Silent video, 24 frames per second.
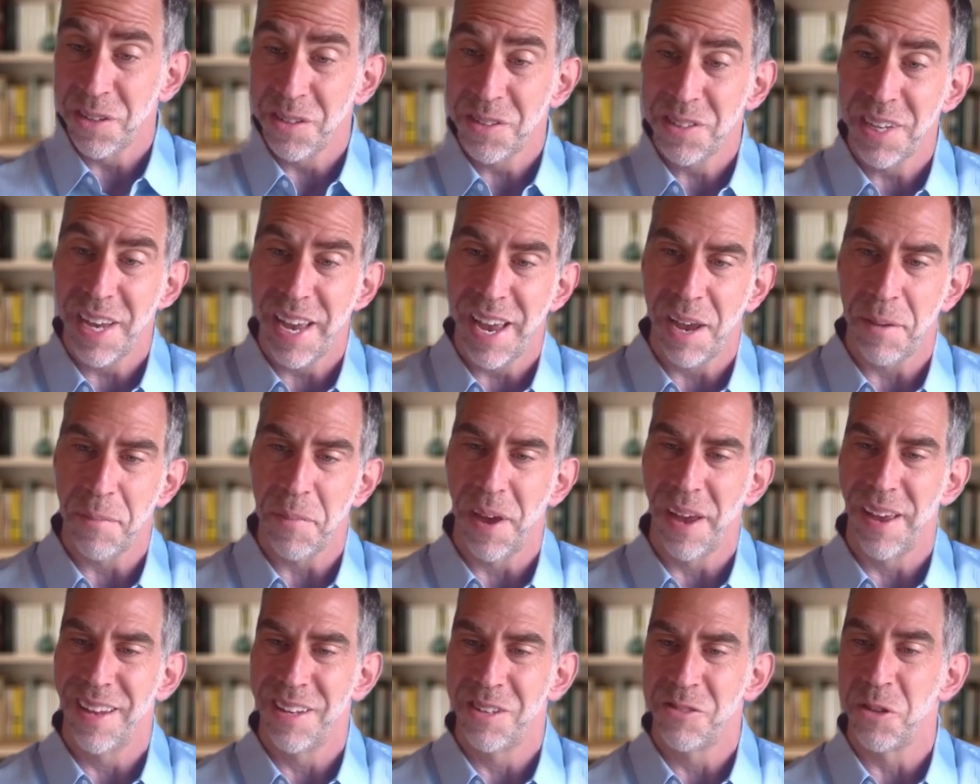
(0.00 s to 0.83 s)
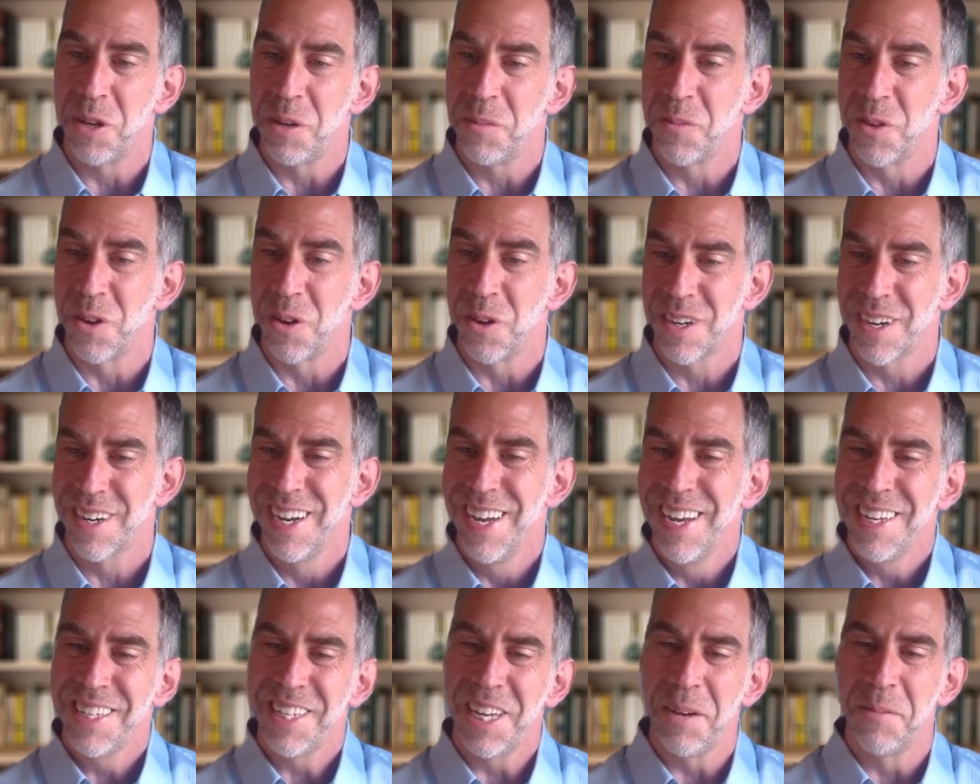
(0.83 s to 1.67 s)
you say, dream work,
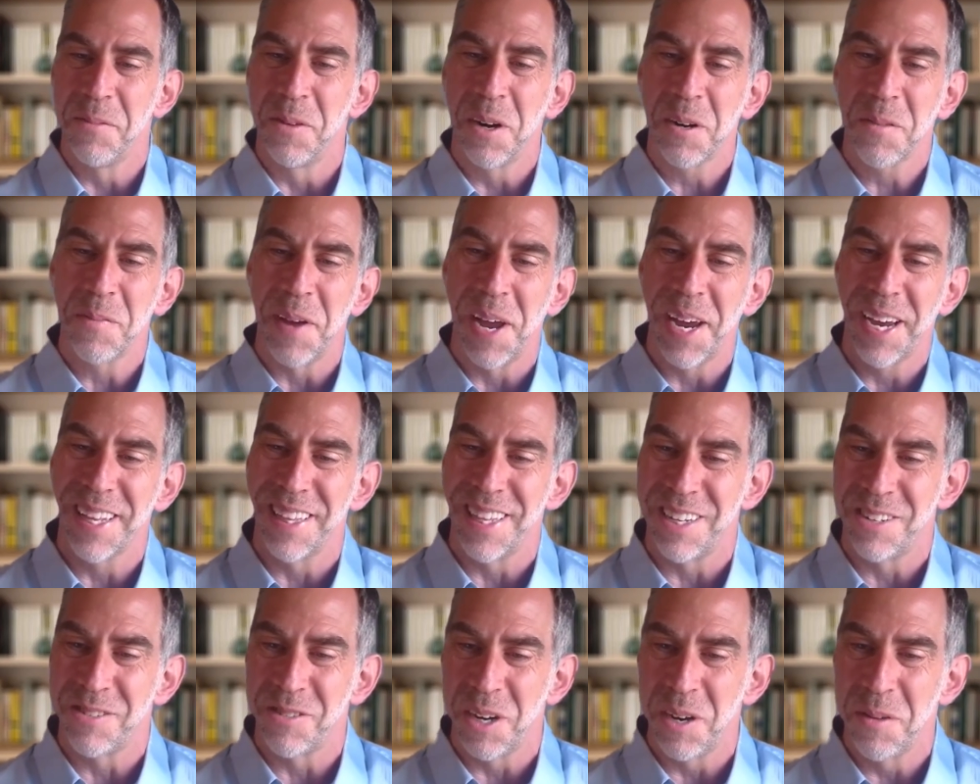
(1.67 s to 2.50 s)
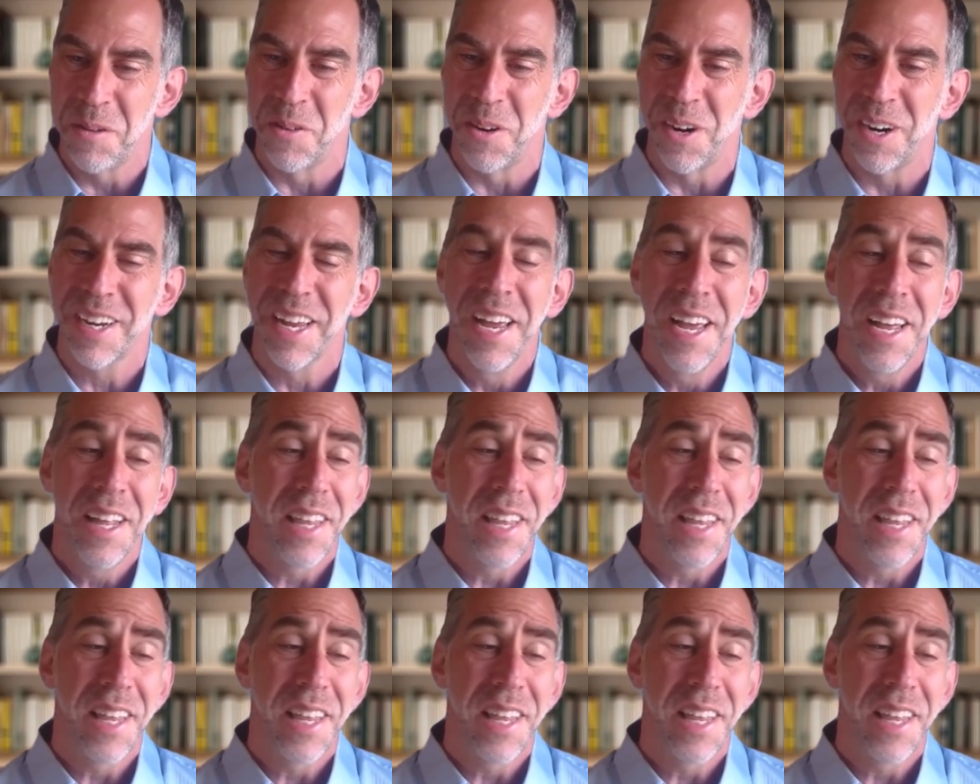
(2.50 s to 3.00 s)
teamwork making the dream work.